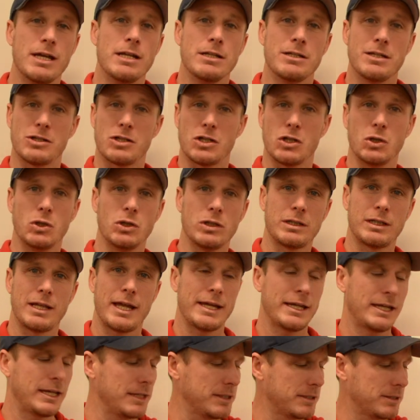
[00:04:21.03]
Does it look
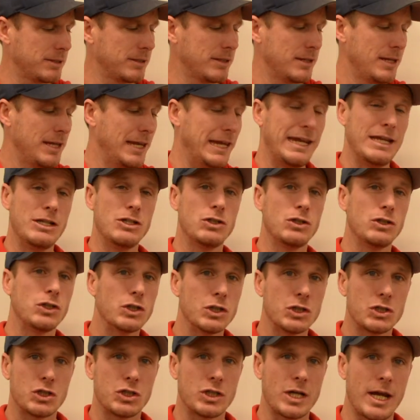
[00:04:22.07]
like it's in
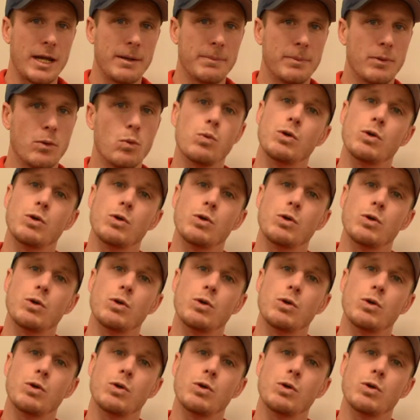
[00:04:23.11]
good shape?